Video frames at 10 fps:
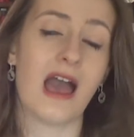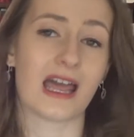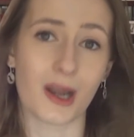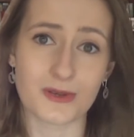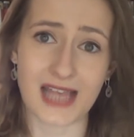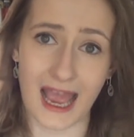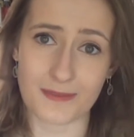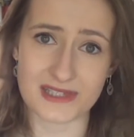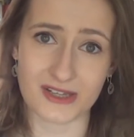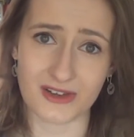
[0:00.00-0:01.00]
and I was
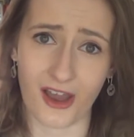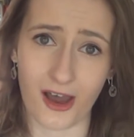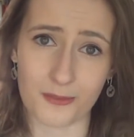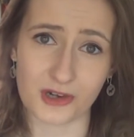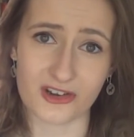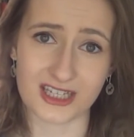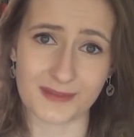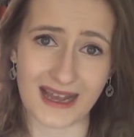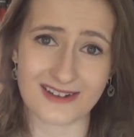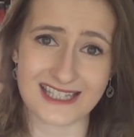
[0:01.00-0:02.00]
absolutely heartbroken
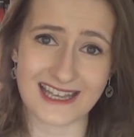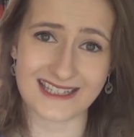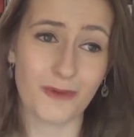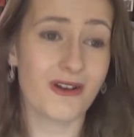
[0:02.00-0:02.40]
about it.